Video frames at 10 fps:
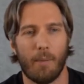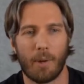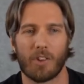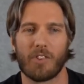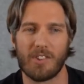
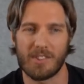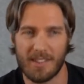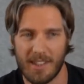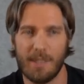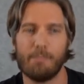because they
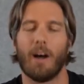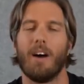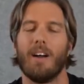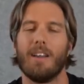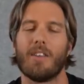sit in
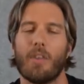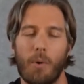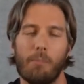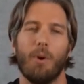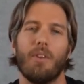behind the
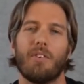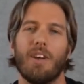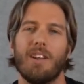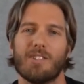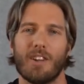
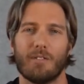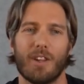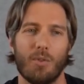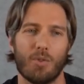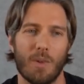1.3-inch soft
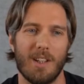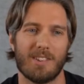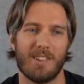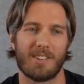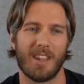dome
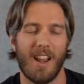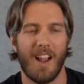tweeters,